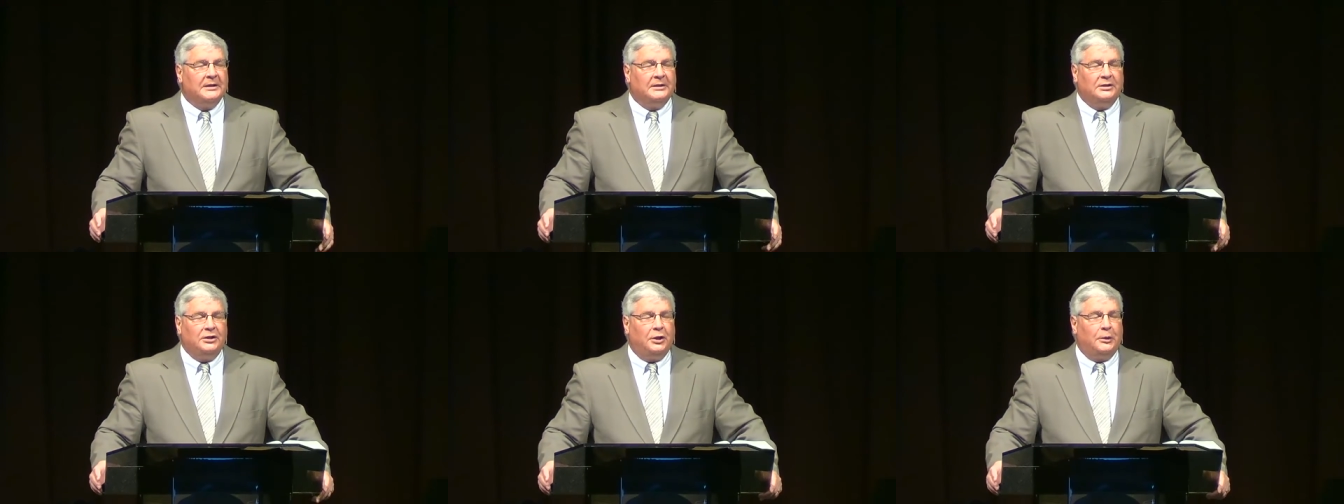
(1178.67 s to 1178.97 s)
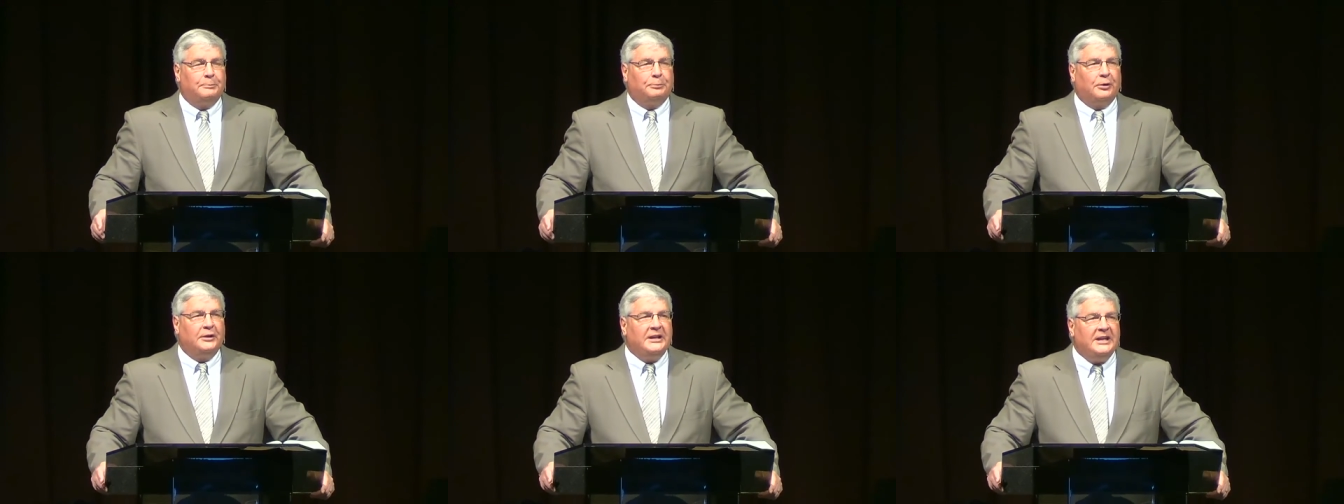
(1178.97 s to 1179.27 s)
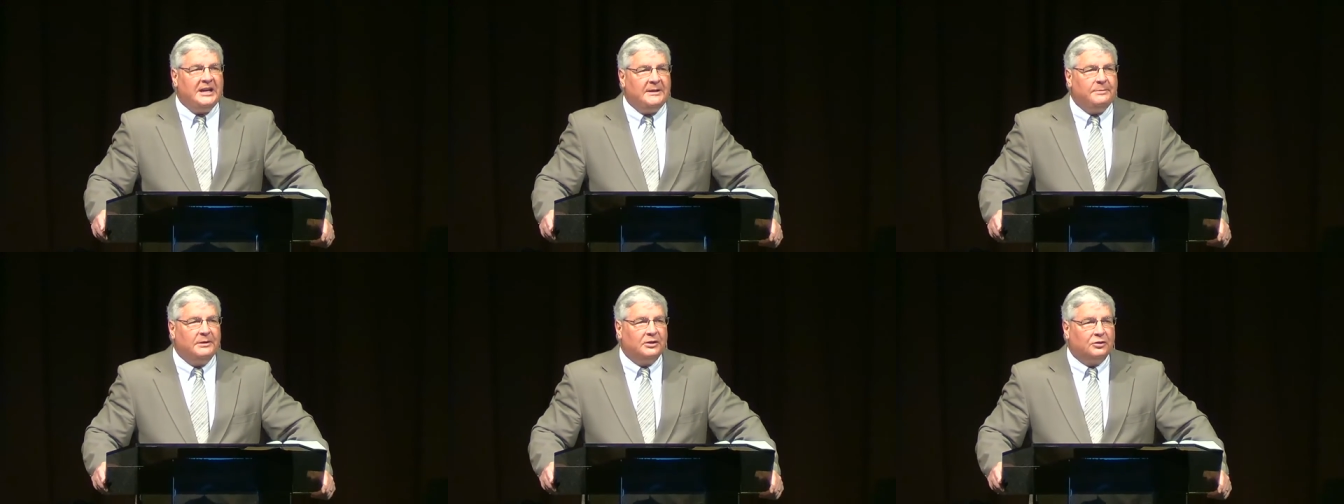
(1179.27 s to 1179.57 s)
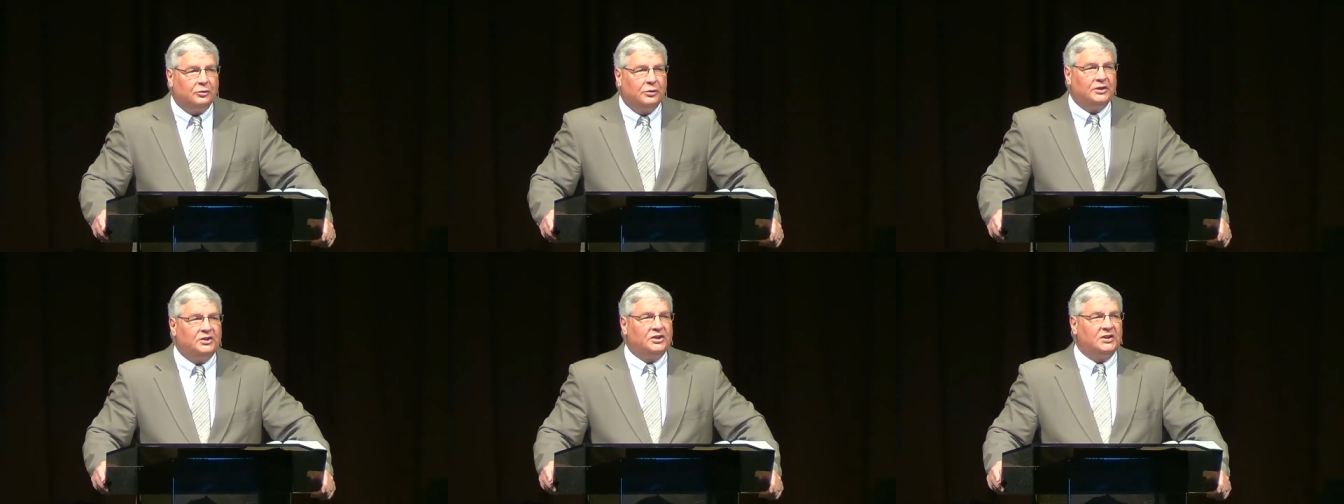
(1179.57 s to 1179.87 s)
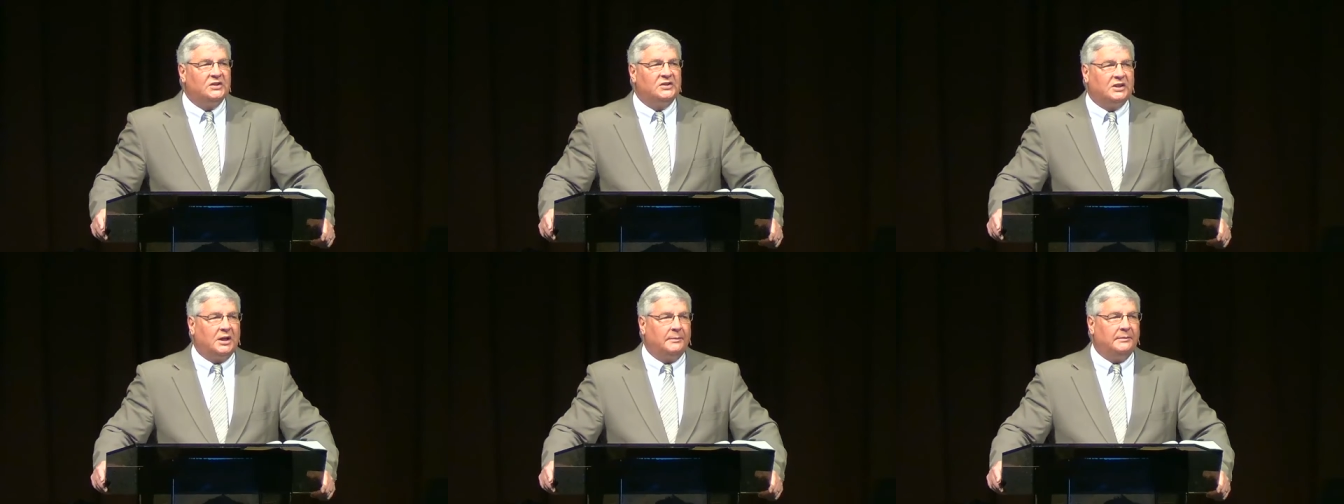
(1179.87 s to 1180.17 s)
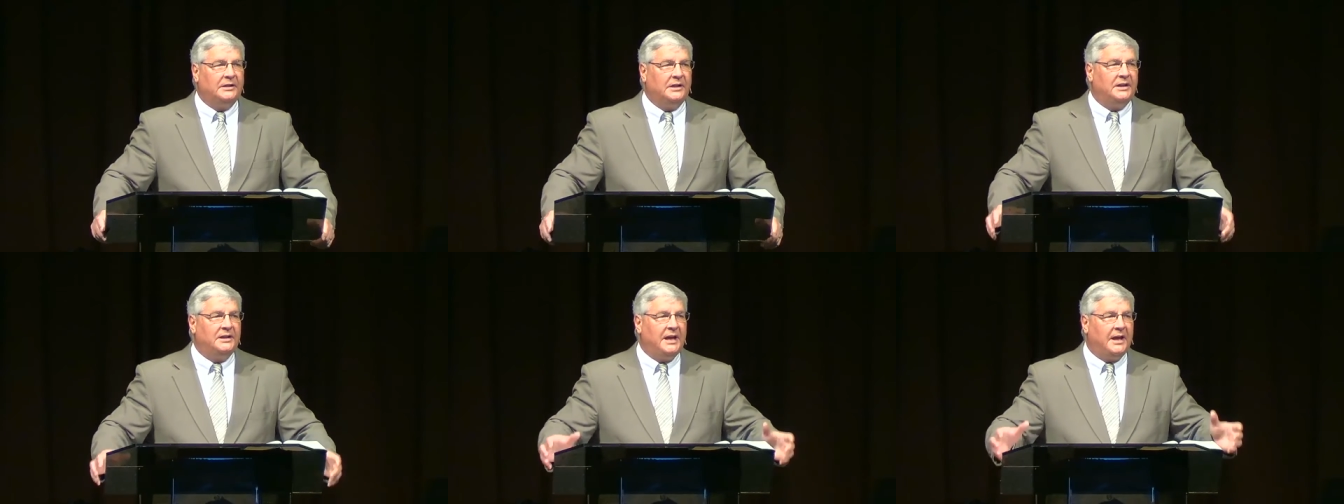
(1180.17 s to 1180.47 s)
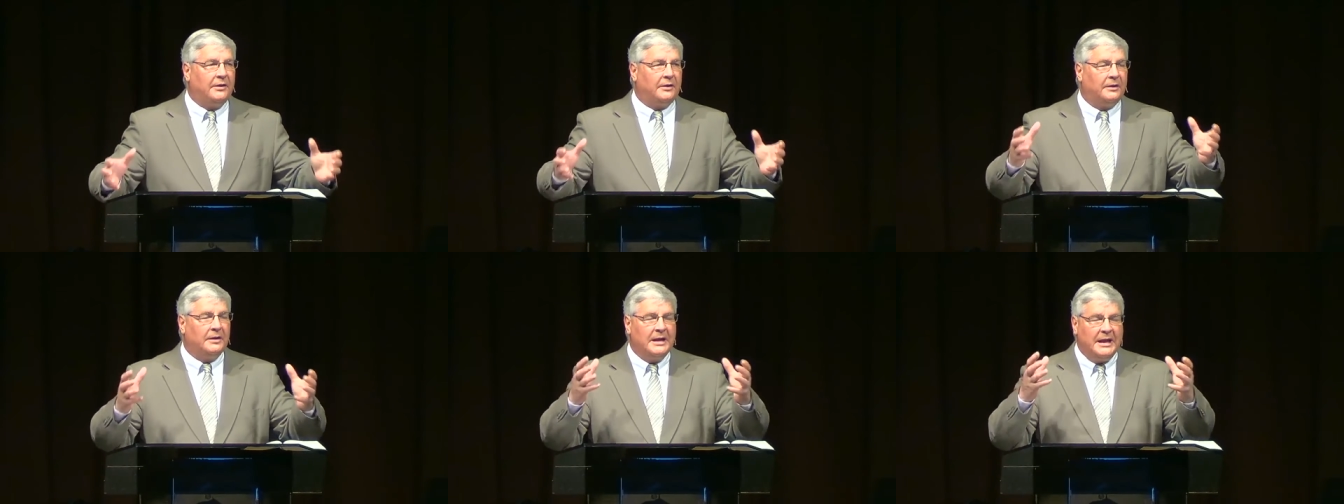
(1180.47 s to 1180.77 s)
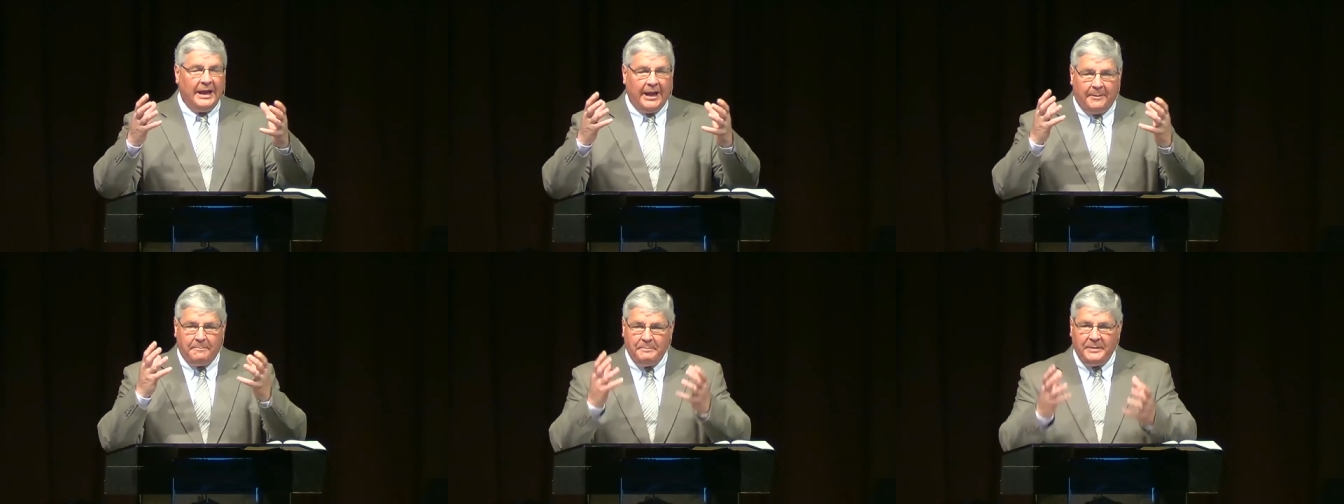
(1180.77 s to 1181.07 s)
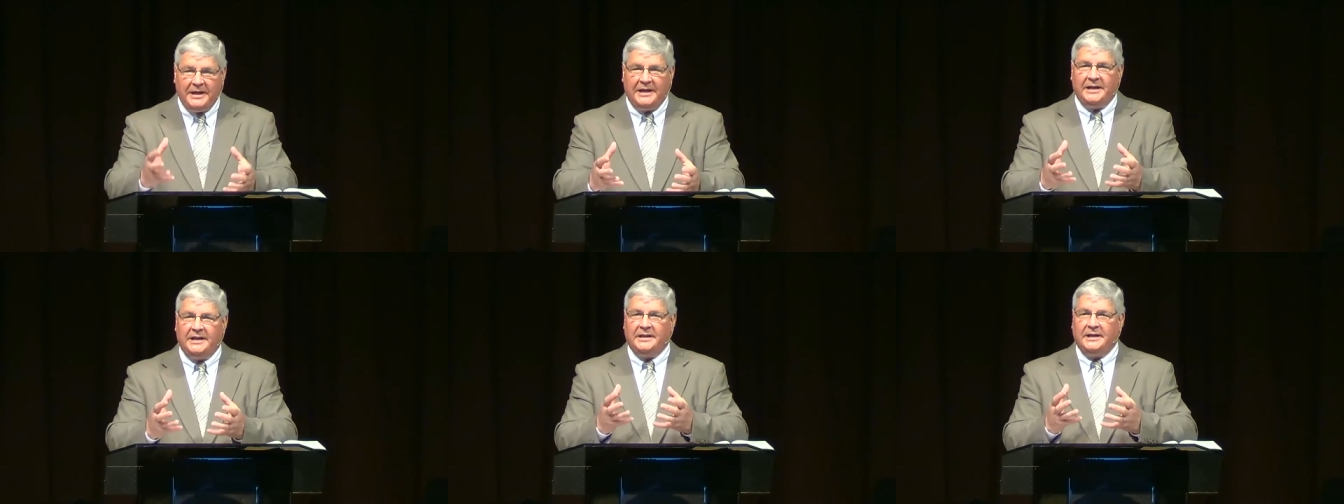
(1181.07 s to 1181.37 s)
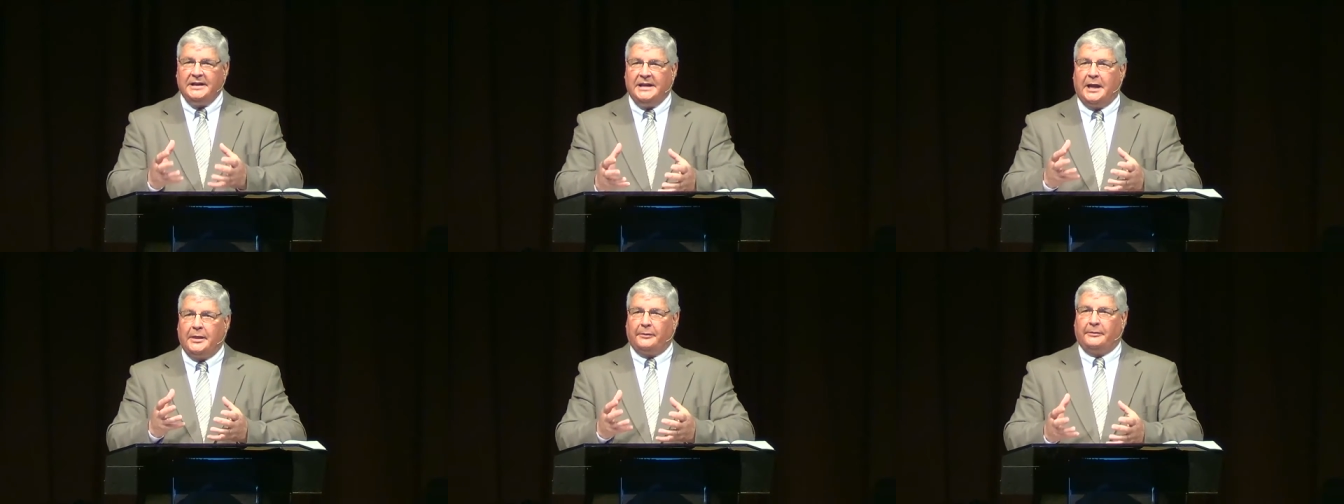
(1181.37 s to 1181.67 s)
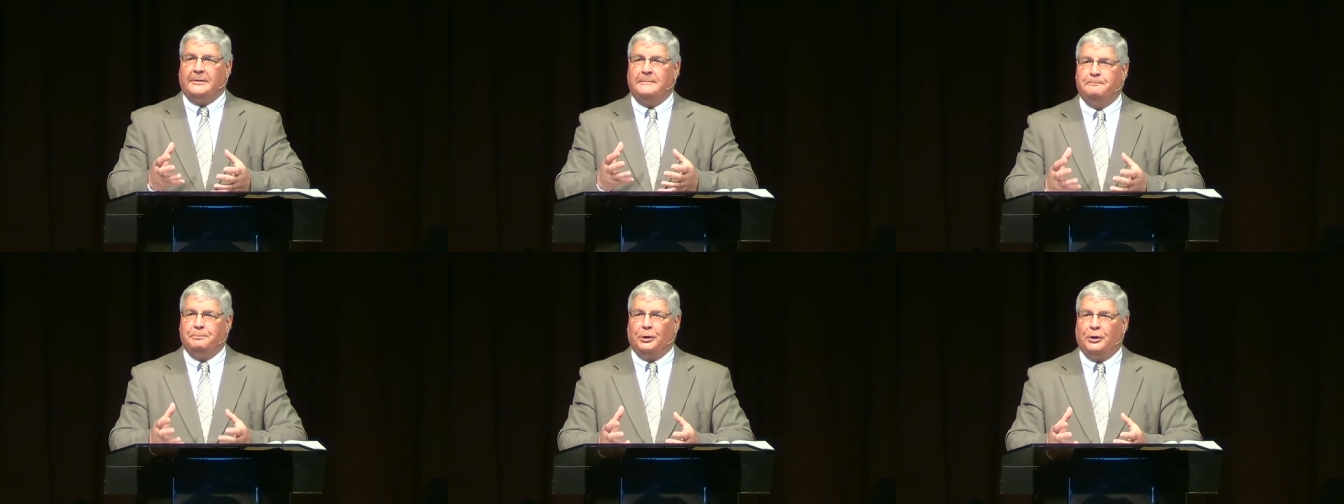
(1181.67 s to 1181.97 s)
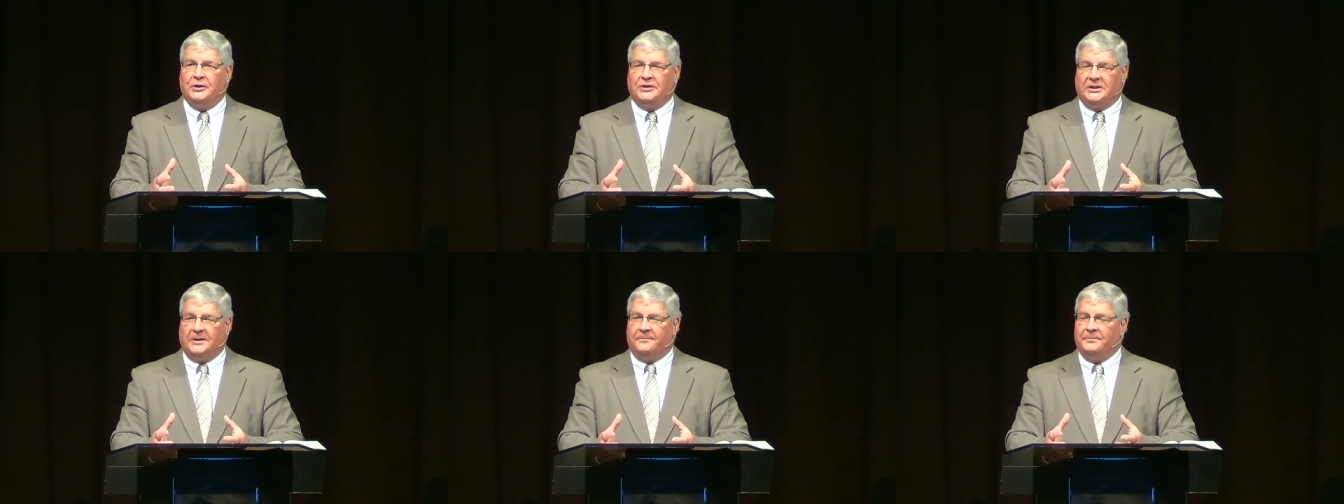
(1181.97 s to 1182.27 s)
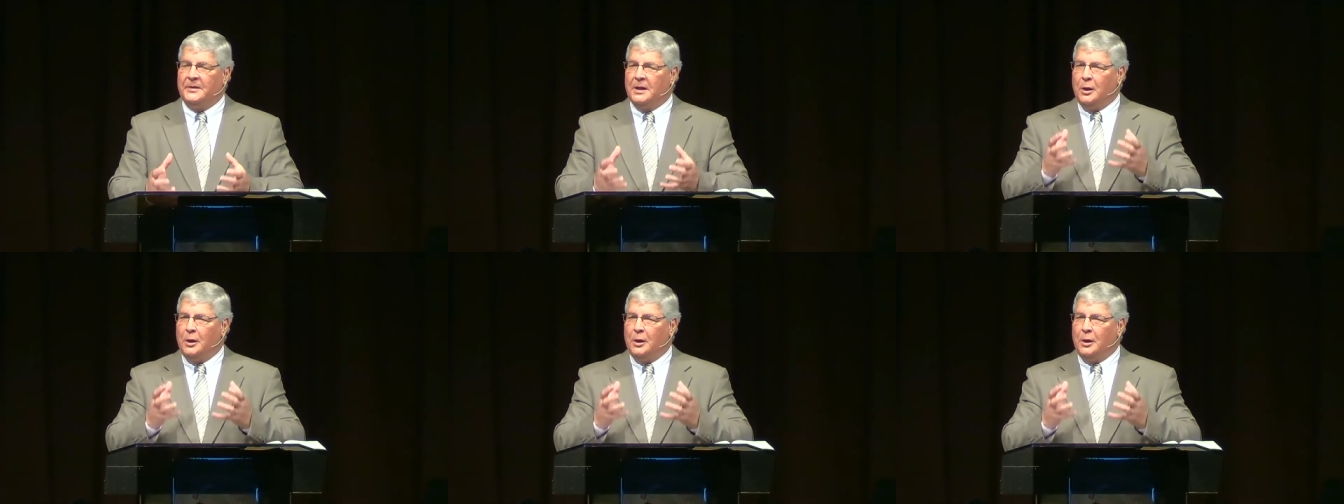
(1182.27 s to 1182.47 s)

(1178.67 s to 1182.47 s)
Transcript: you know, prohibit Christians coming together and meeting together in person.